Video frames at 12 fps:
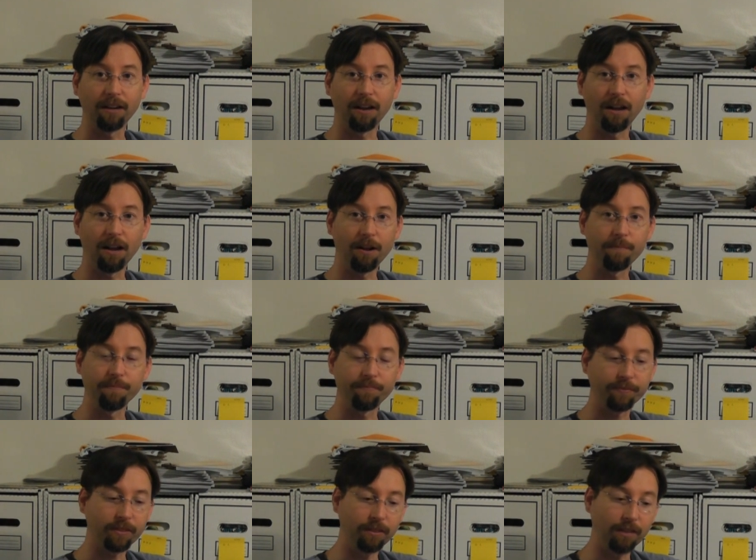Um,
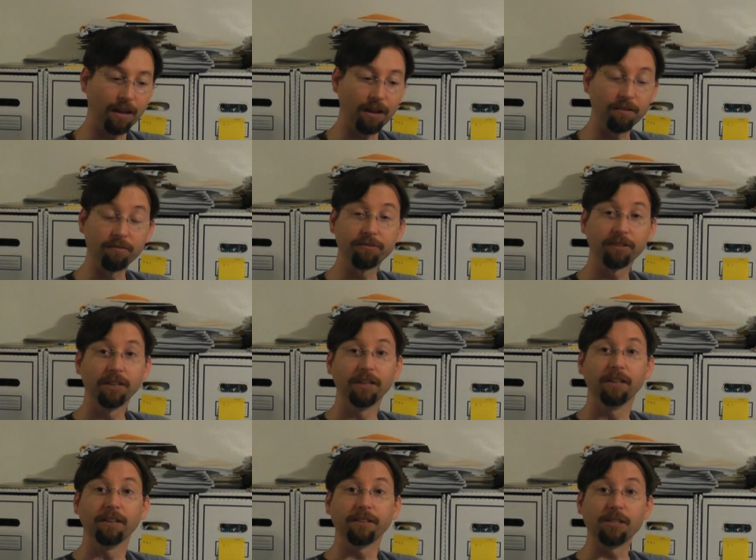love
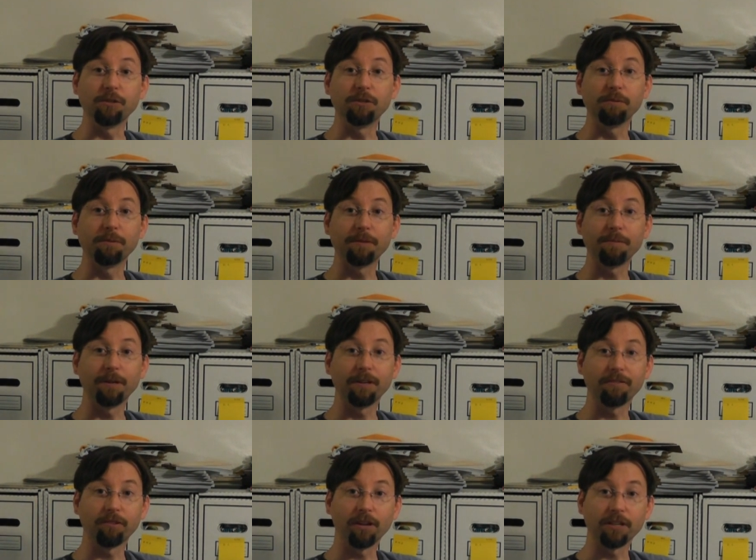the YouTube
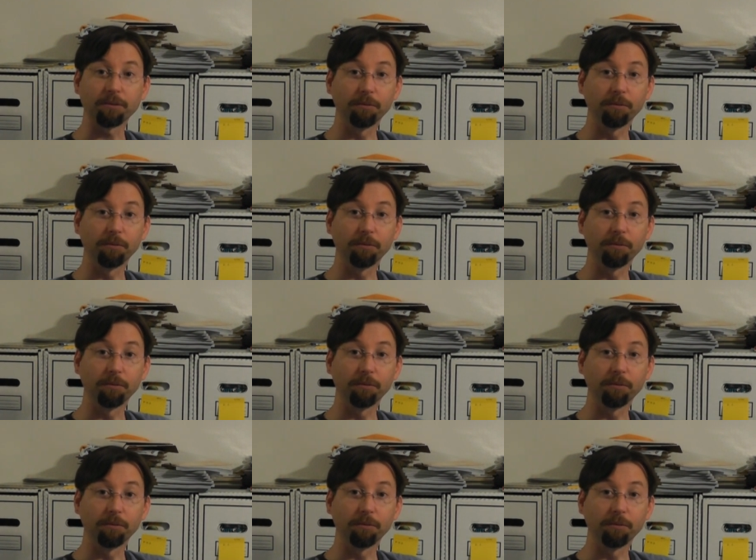community for this.